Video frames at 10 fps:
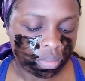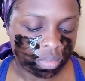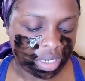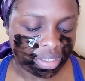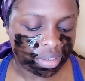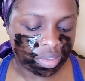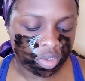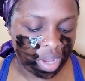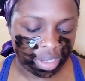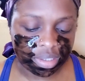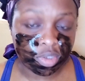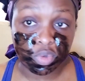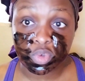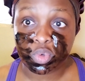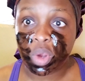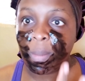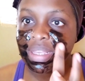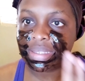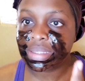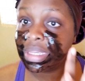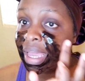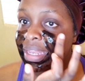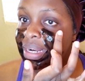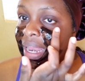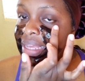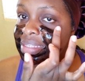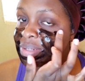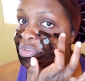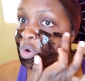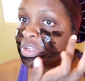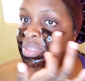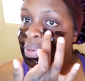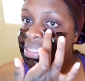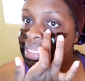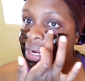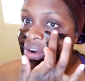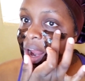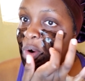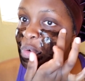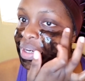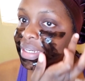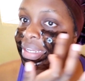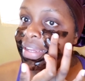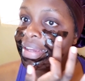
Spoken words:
I just used to know her by seeing her in class and of course passing around.